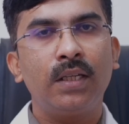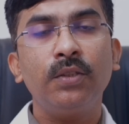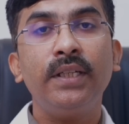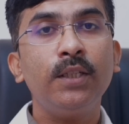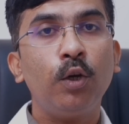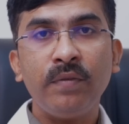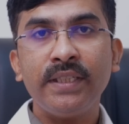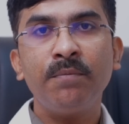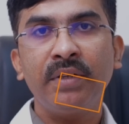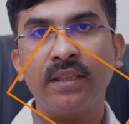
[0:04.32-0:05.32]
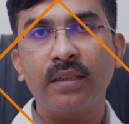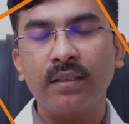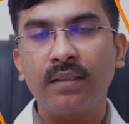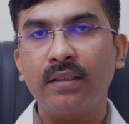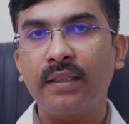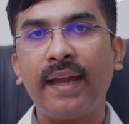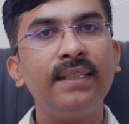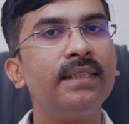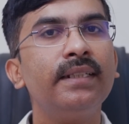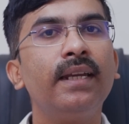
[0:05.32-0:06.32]
So there is always a myth.
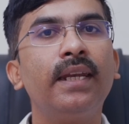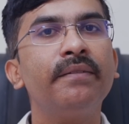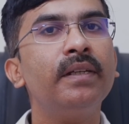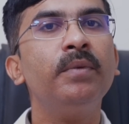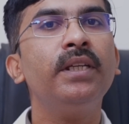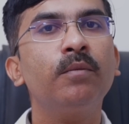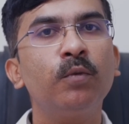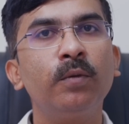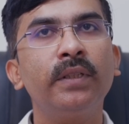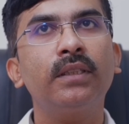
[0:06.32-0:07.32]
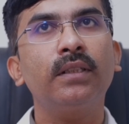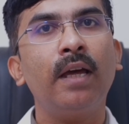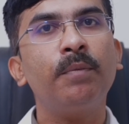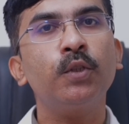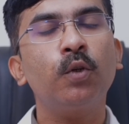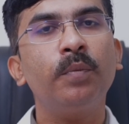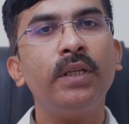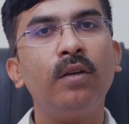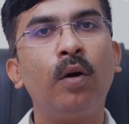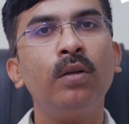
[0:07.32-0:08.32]
Cancer can never be removed with
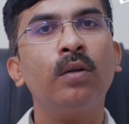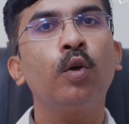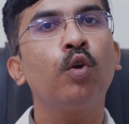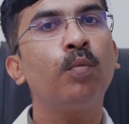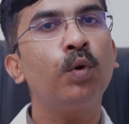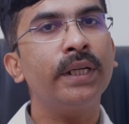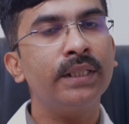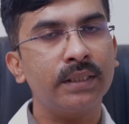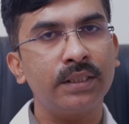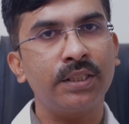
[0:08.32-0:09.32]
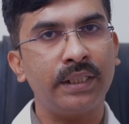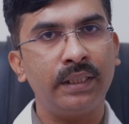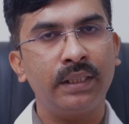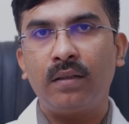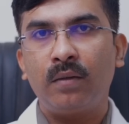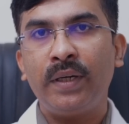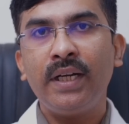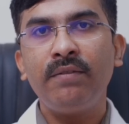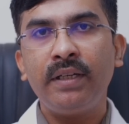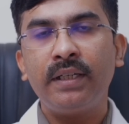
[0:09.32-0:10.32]
laparoscopy or robotic surgery.
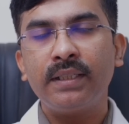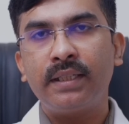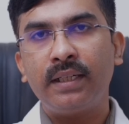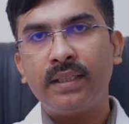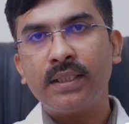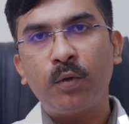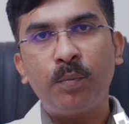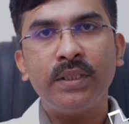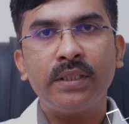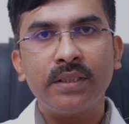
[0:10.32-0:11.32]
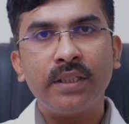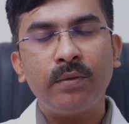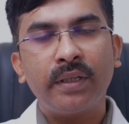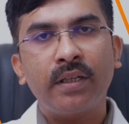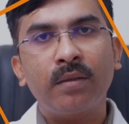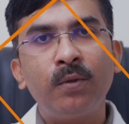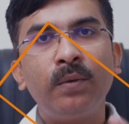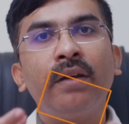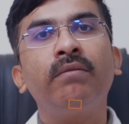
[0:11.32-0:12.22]
Only when it is done as an open surgery, you can remove